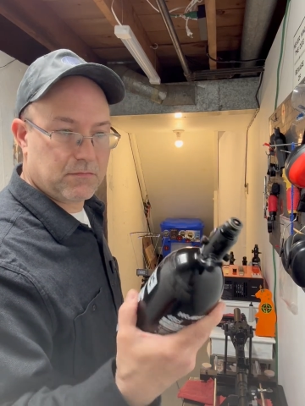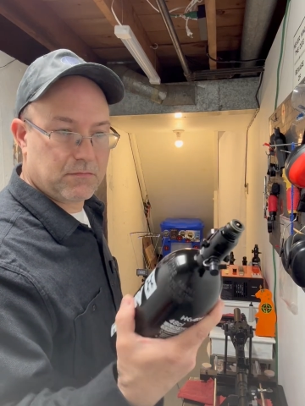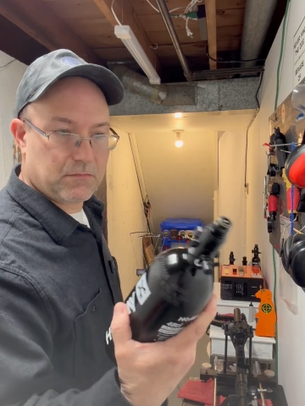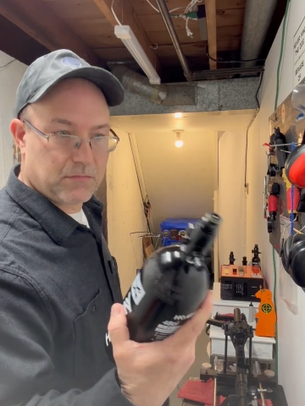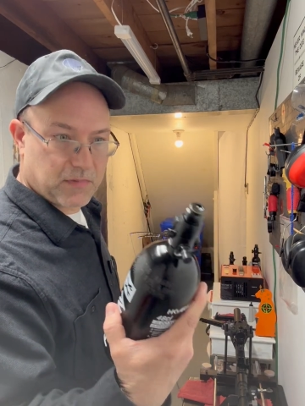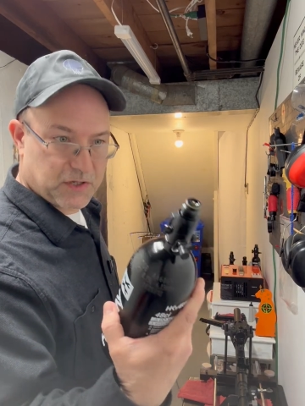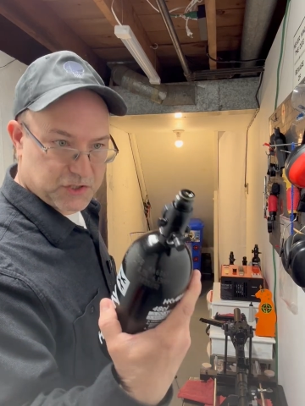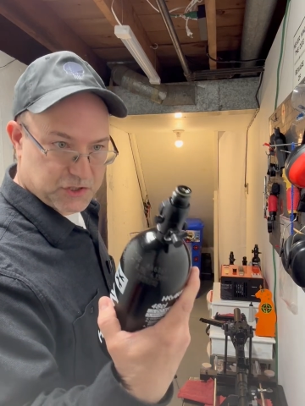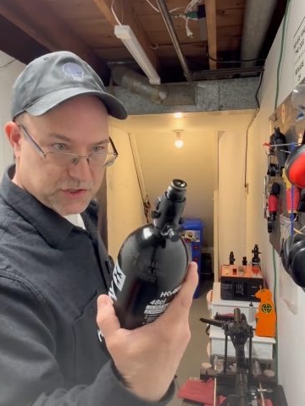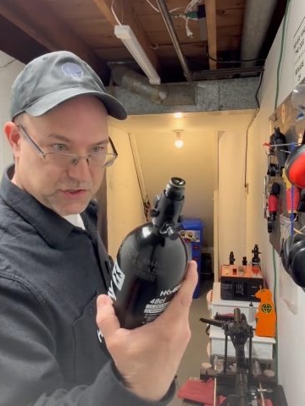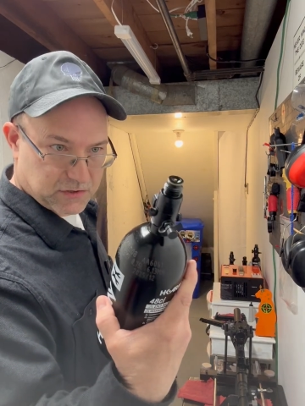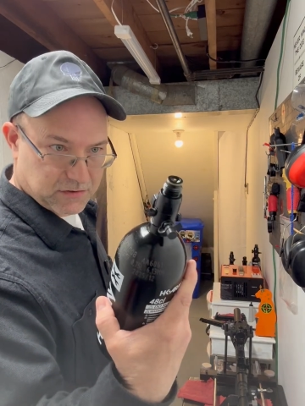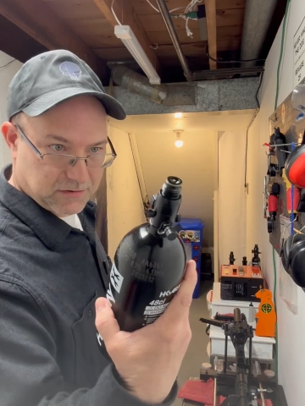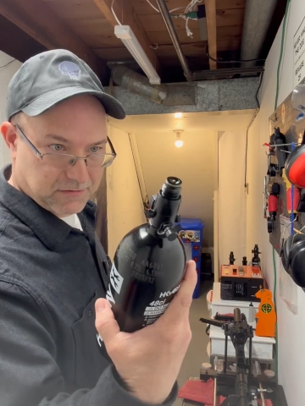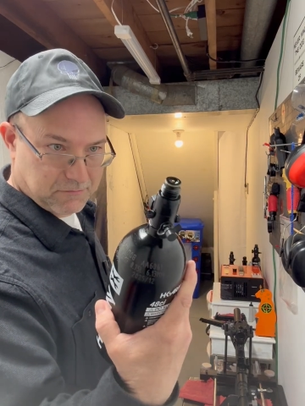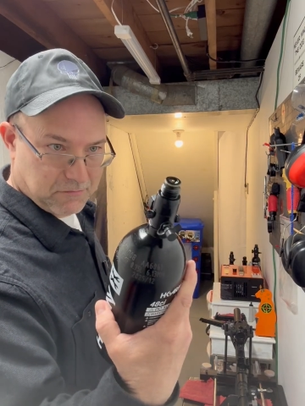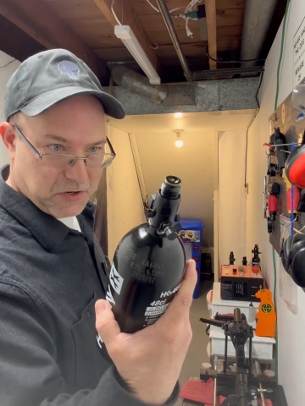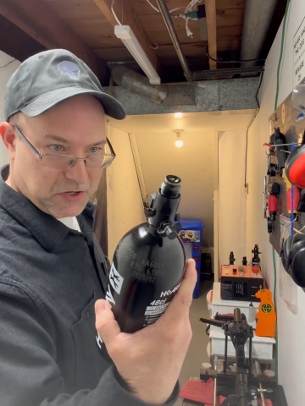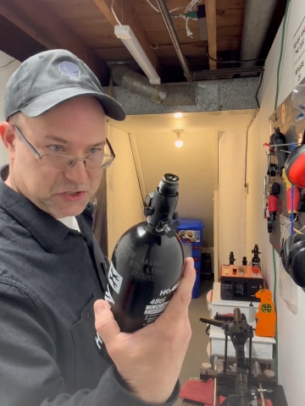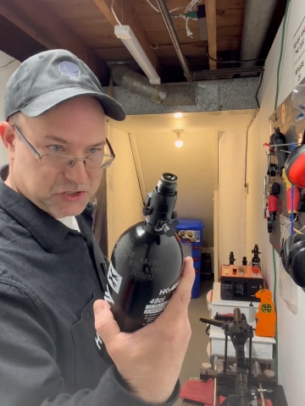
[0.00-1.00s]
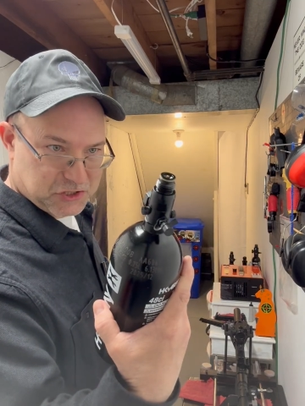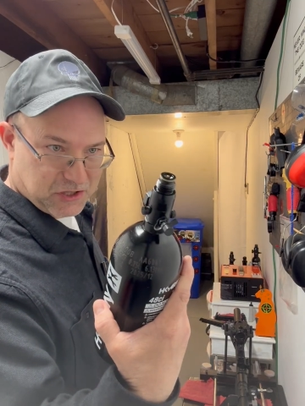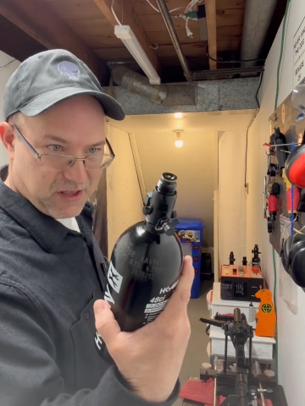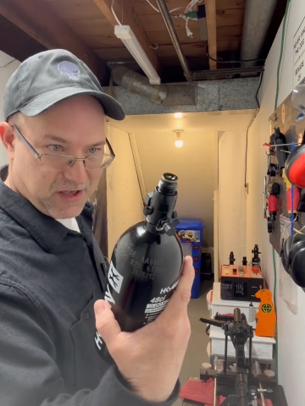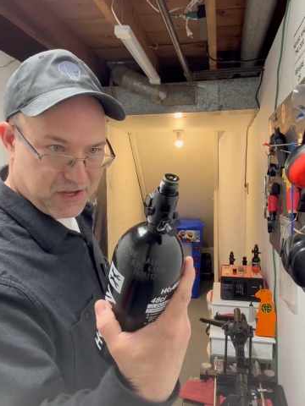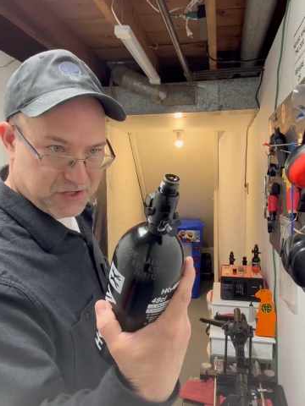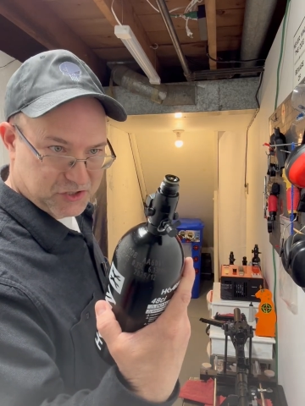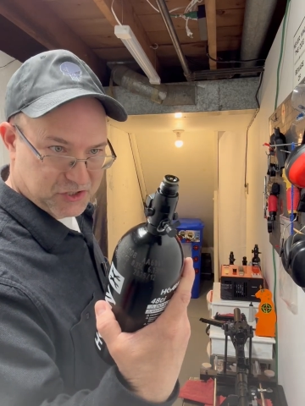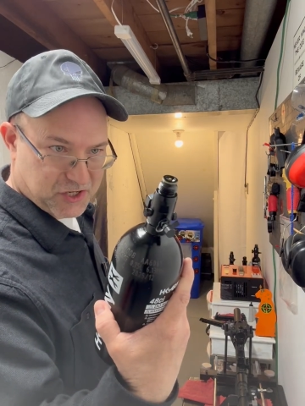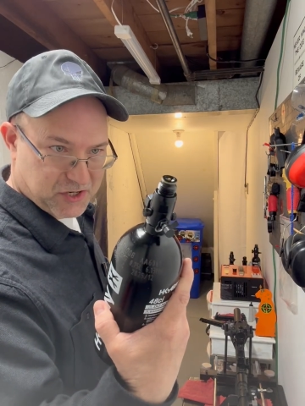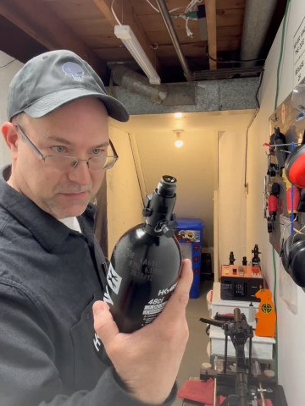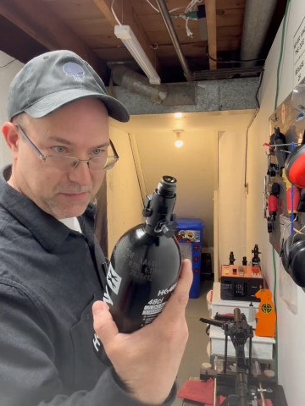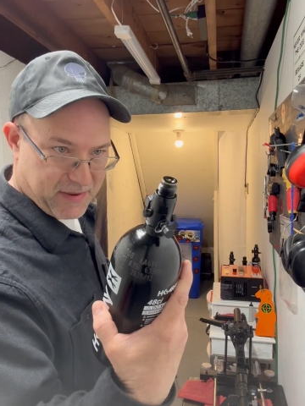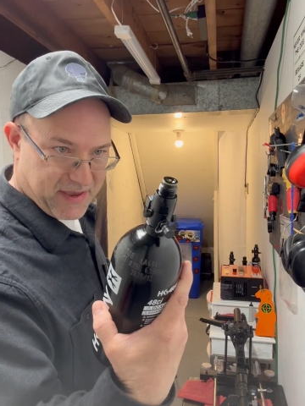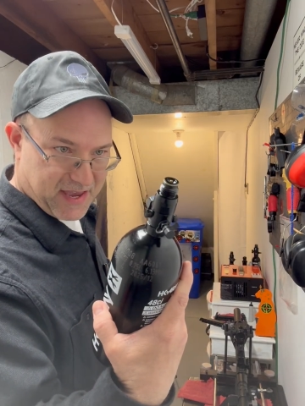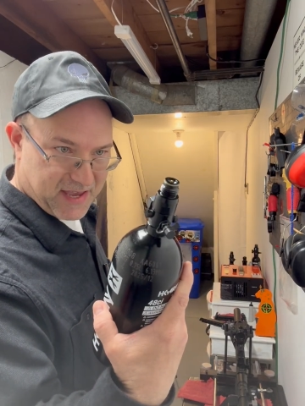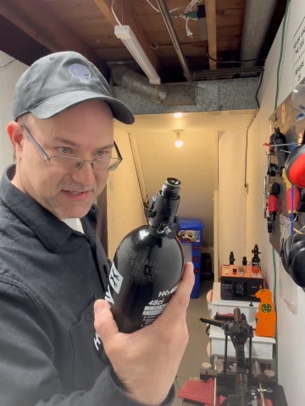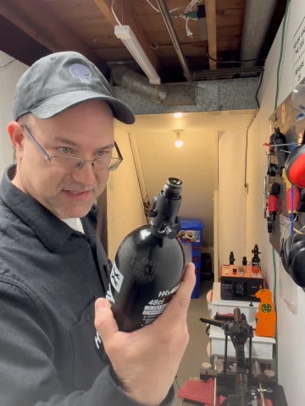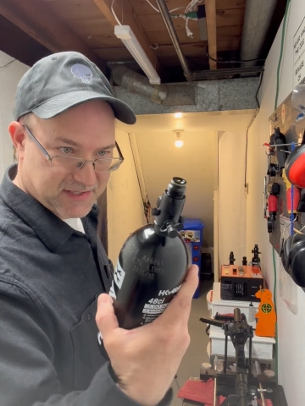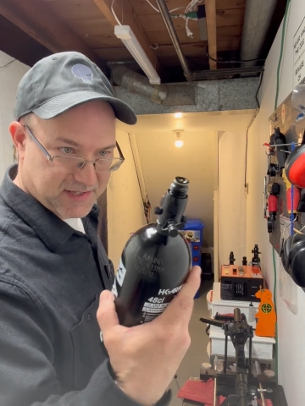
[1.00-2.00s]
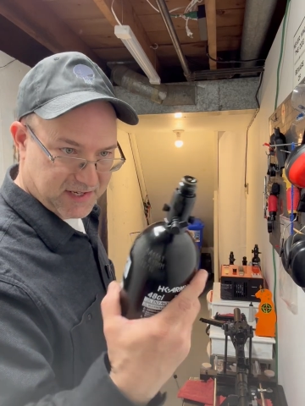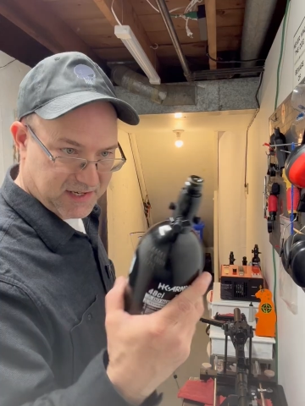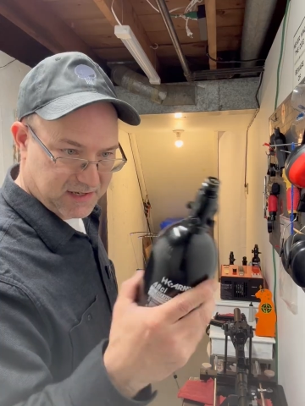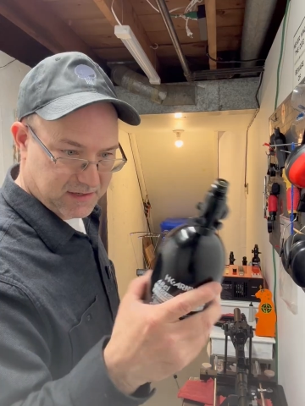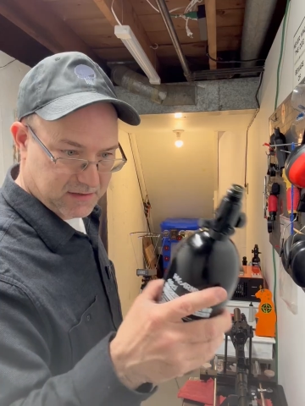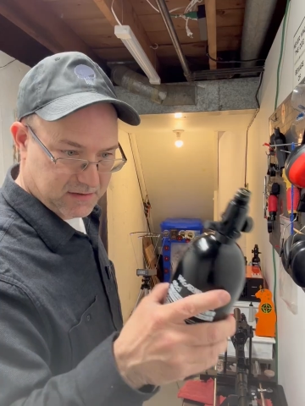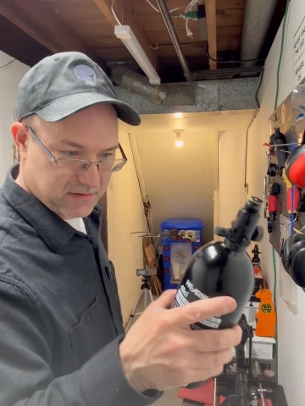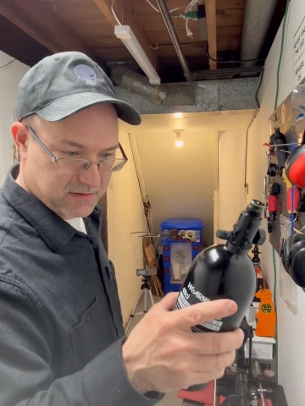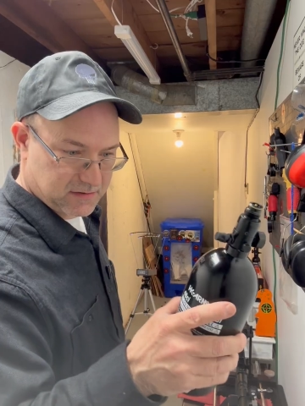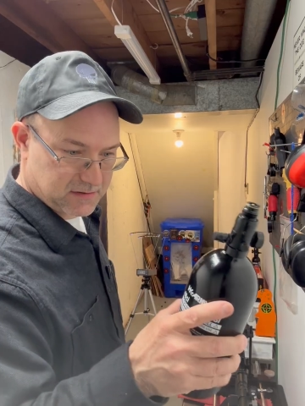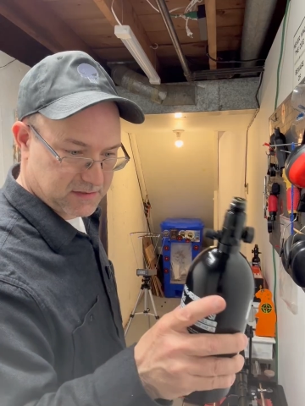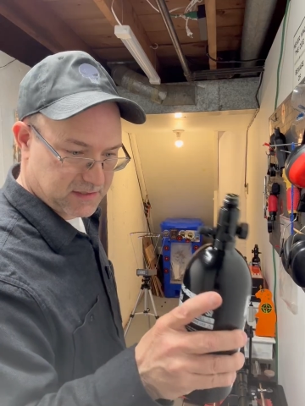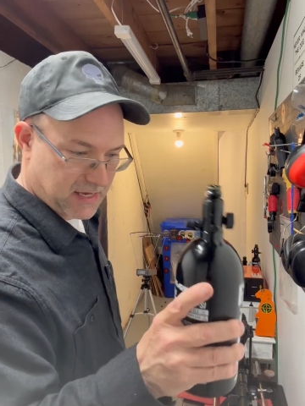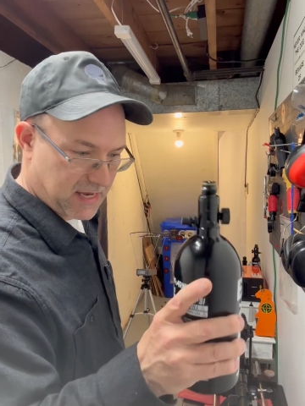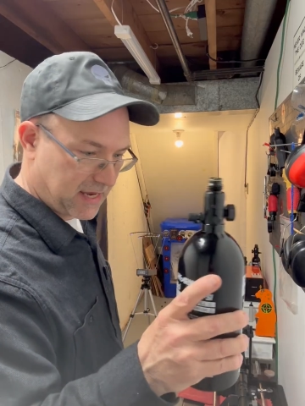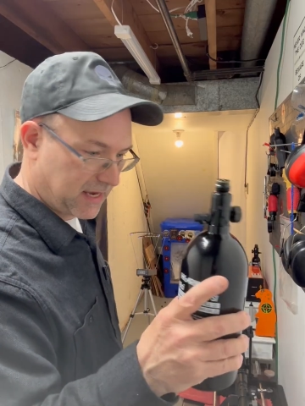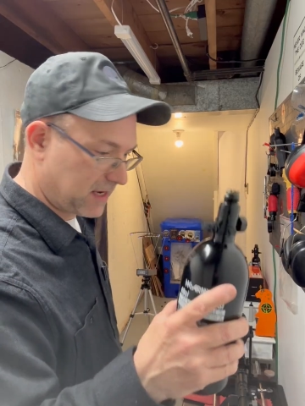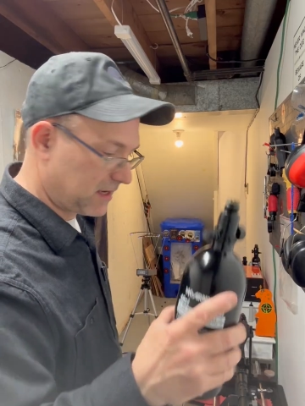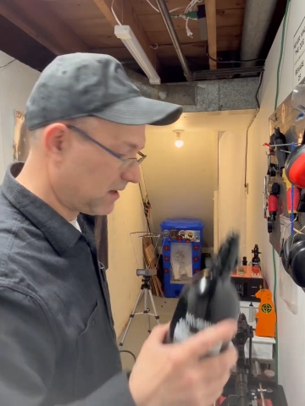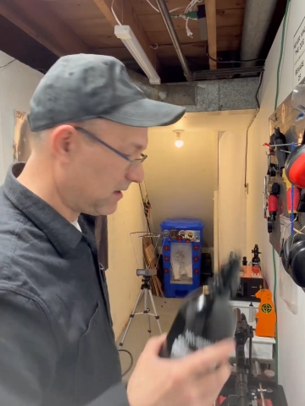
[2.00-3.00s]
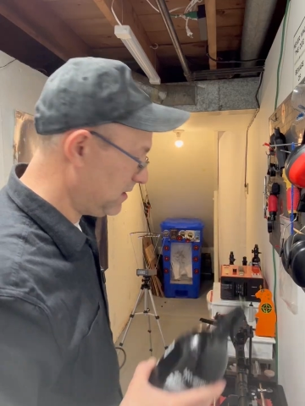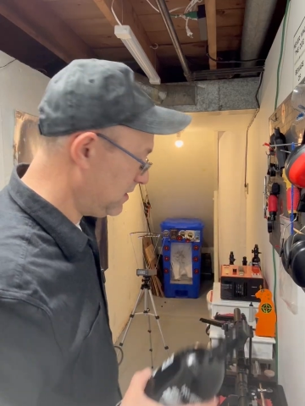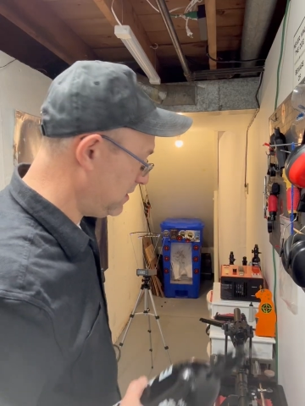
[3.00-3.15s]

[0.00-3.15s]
much larger capacity tank.